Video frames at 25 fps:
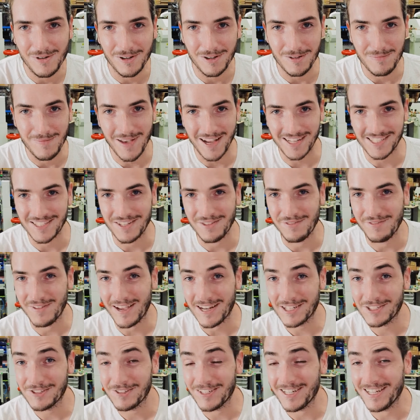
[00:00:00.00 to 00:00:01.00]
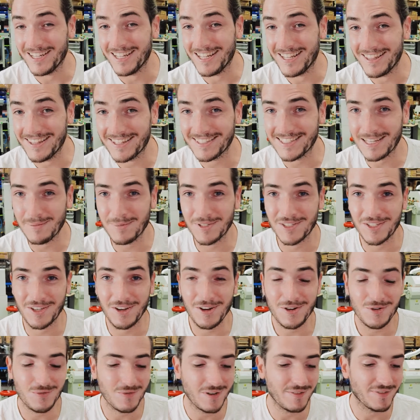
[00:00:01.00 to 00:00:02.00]
Welcome back to the factory. In this
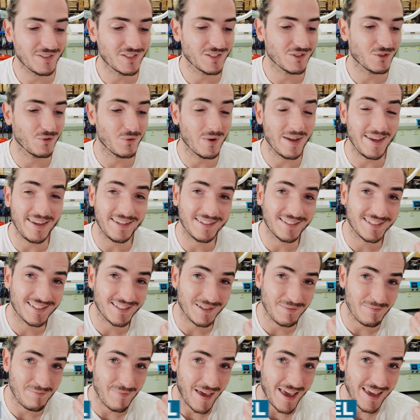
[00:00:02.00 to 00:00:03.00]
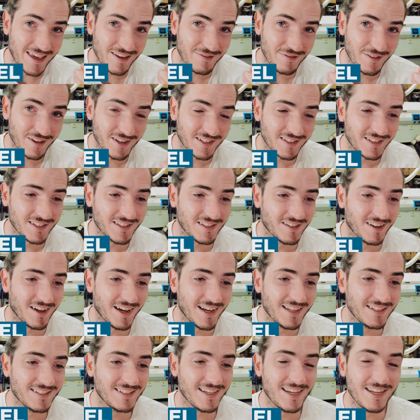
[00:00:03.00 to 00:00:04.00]
episode, we've squeezed some Makerverse
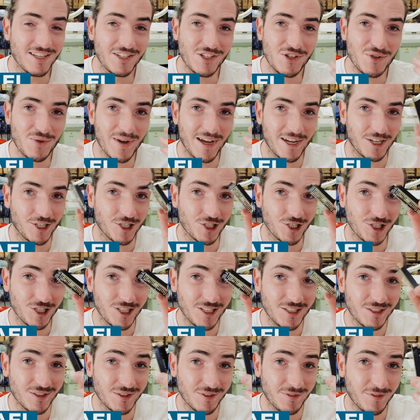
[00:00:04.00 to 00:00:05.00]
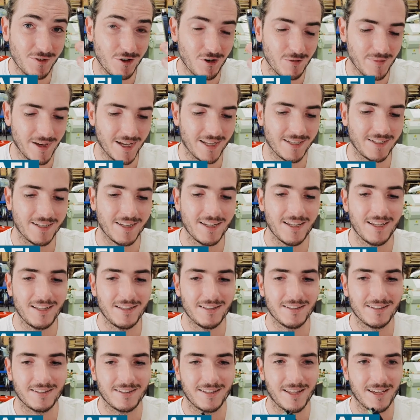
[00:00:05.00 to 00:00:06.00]
designs into a shield format
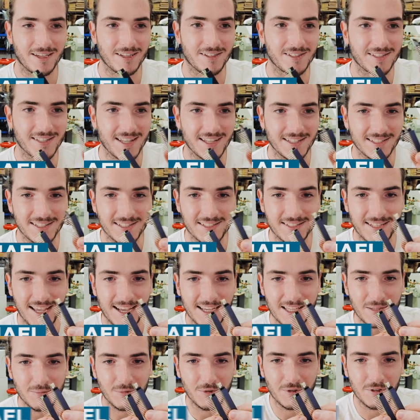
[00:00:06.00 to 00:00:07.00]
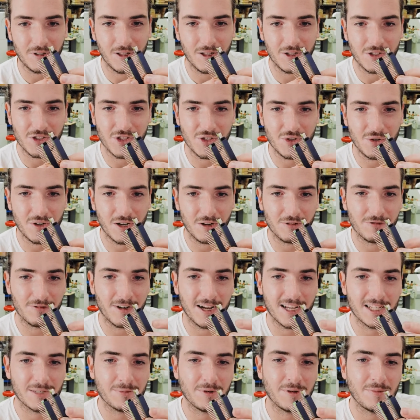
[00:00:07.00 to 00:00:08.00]
that is then stackable onto a
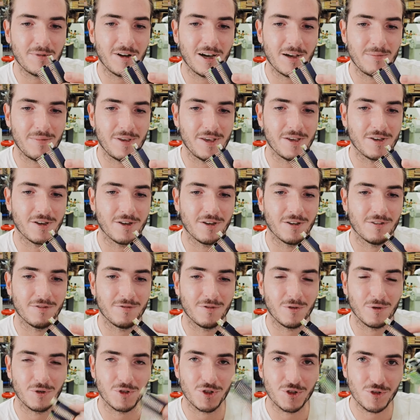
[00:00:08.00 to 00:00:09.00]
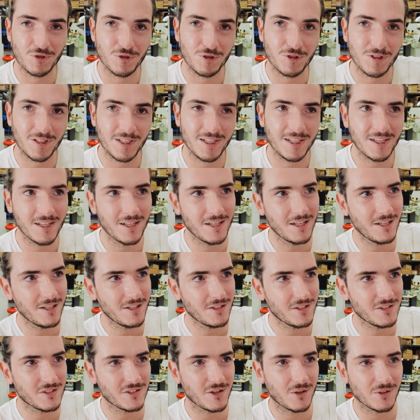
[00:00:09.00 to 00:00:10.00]
Raspberry Pi Pico for truly
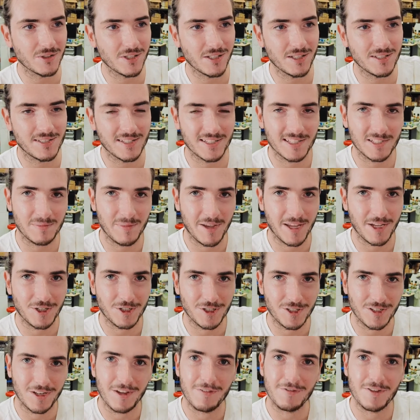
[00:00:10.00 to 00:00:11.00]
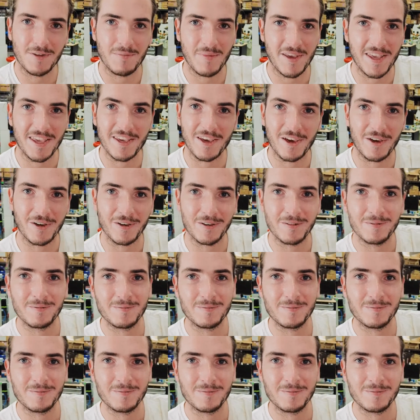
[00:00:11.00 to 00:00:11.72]
solderless expansion of the Pico.